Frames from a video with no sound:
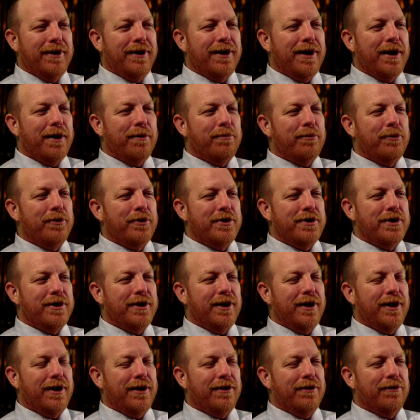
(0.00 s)
and I
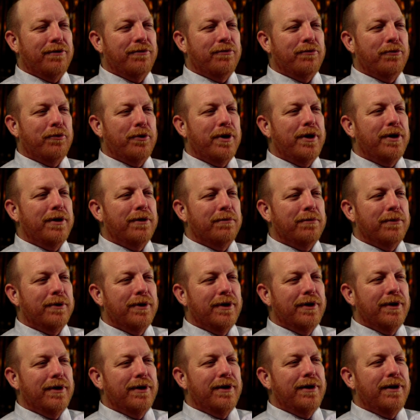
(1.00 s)
appreciate the freedom
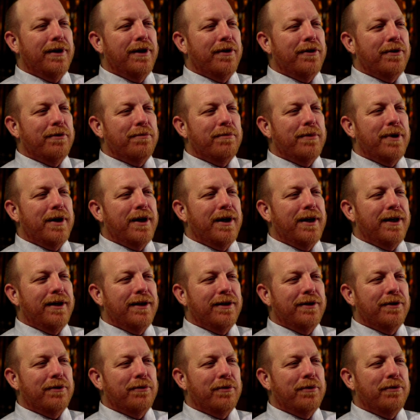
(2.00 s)
of the mind
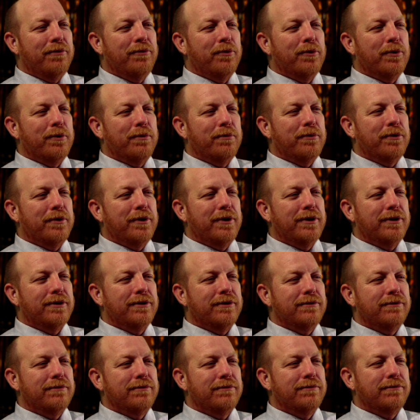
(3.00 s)
in the Reformed
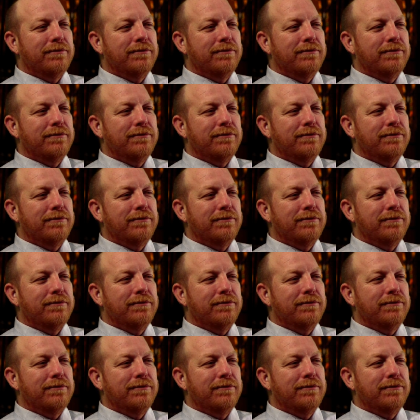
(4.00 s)
tradition.